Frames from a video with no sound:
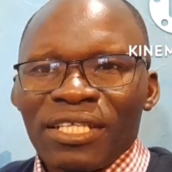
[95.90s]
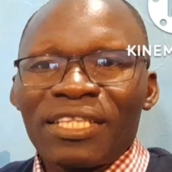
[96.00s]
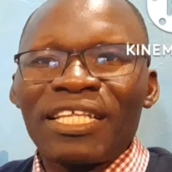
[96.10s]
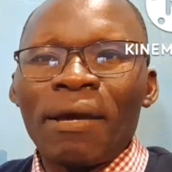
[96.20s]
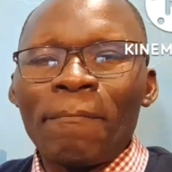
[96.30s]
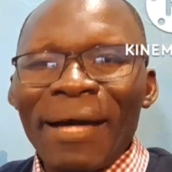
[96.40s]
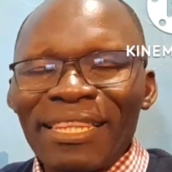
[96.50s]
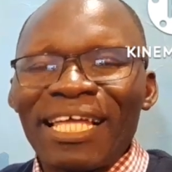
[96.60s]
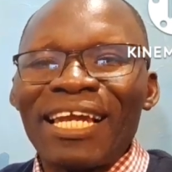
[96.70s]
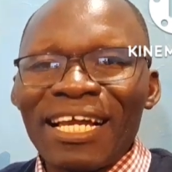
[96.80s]
their
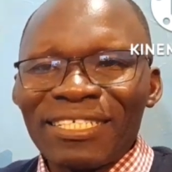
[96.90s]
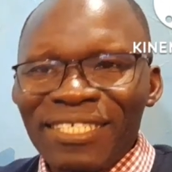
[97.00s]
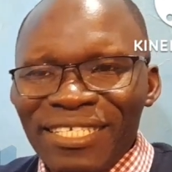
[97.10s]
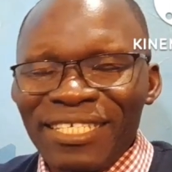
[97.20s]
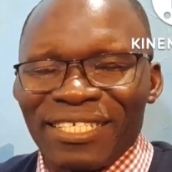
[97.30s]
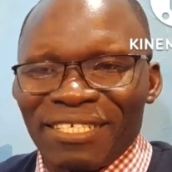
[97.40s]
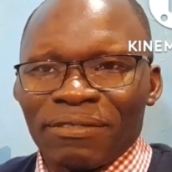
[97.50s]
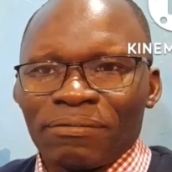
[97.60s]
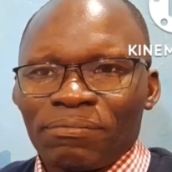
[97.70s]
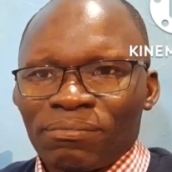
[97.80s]
motherland city.